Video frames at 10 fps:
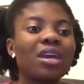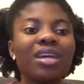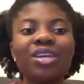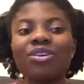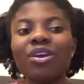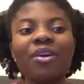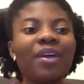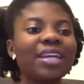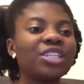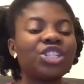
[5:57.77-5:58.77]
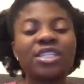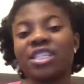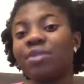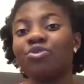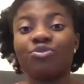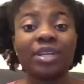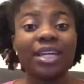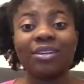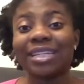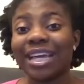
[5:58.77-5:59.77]
you know, it just seemed
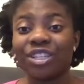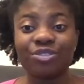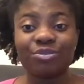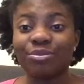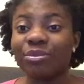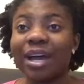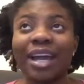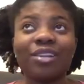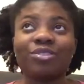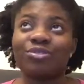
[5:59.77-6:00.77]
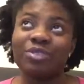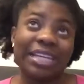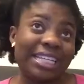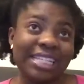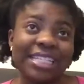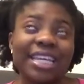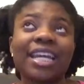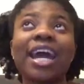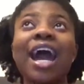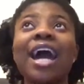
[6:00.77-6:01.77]
really unnatural and
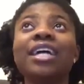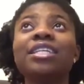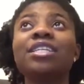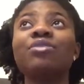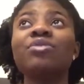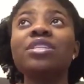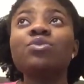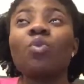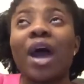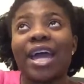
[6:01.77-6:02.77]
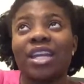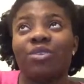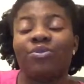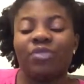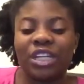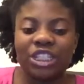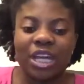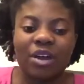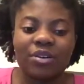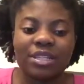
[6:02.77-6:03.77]
unrealistic. And the reason I didn't flesh
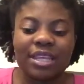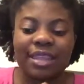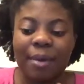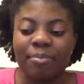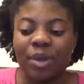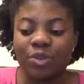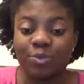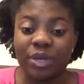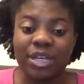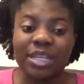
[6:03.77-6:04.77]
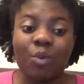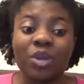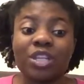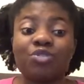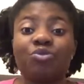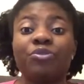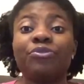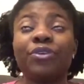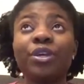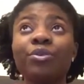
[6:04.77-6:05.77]
out that bit was because I wanted to
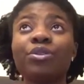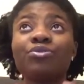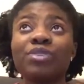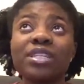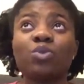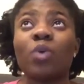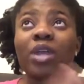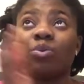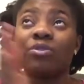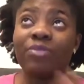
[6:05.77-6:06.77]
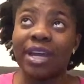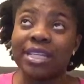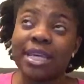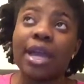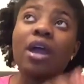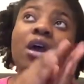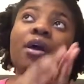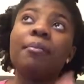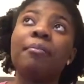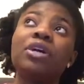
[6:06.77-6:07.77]
reveal the reason why they were fighting
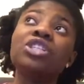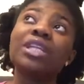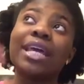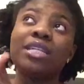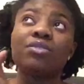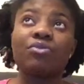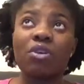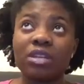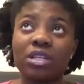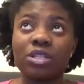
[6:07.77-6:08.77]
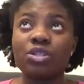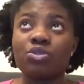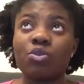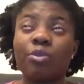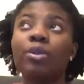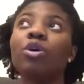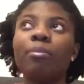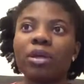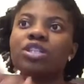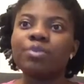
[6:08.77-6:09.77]
much later on in the story, but
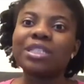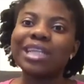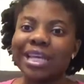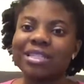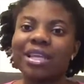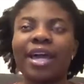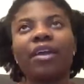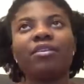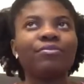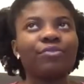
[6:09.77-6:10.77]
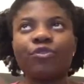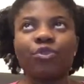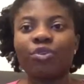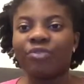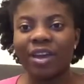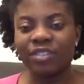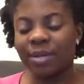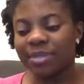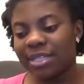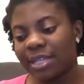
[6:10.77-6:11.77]
not much later, like 4 or 5
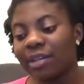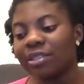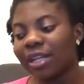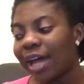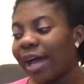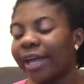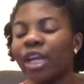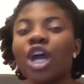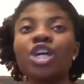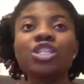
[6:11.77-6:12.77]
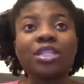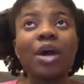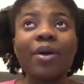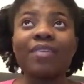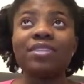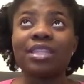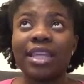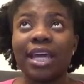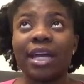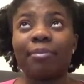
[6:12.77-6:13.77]
chapters down the line. So now I have to
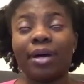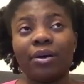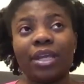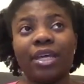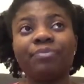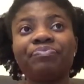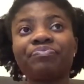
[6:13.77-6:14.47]
think about it.